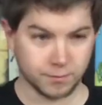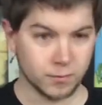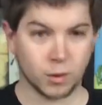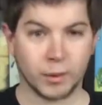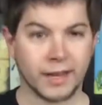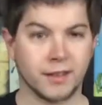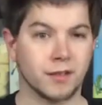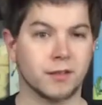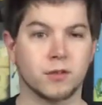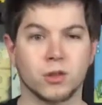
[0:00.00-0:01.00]

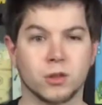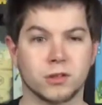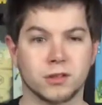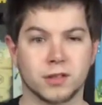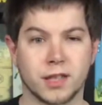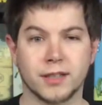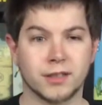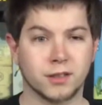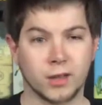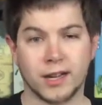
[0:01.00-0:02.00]
when your son
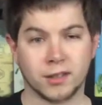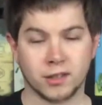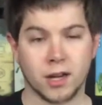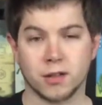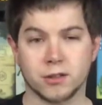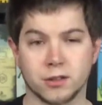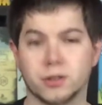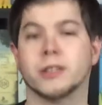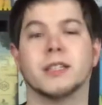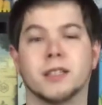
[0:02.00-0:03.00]
and daughter is
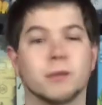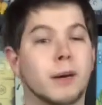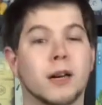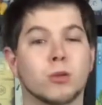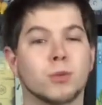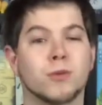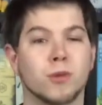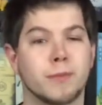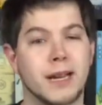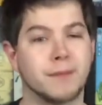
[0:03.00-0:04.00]
drinking their bottle
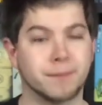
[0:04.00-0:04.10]
before bed.